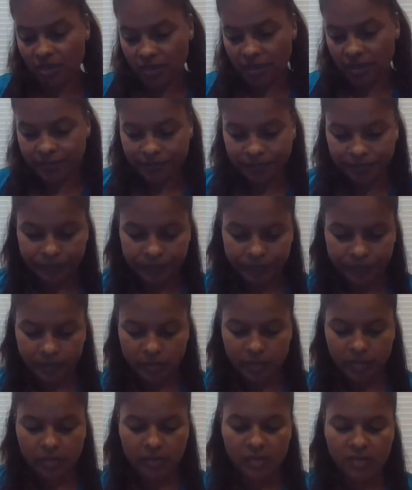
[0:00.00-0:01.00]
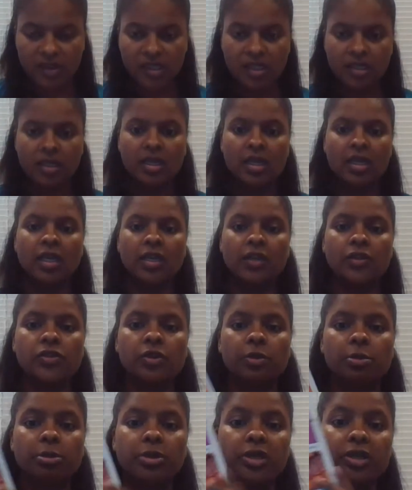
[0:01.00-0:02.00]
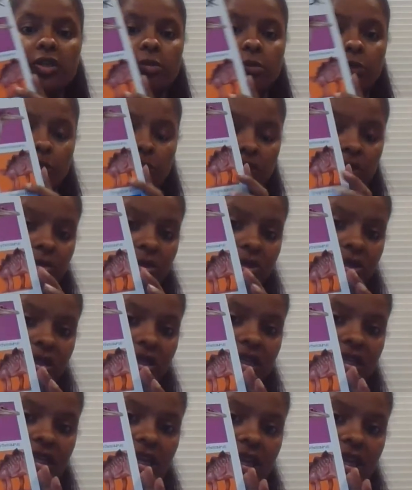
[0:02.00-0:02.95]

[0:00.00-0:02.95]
all. Here's a bigger board book.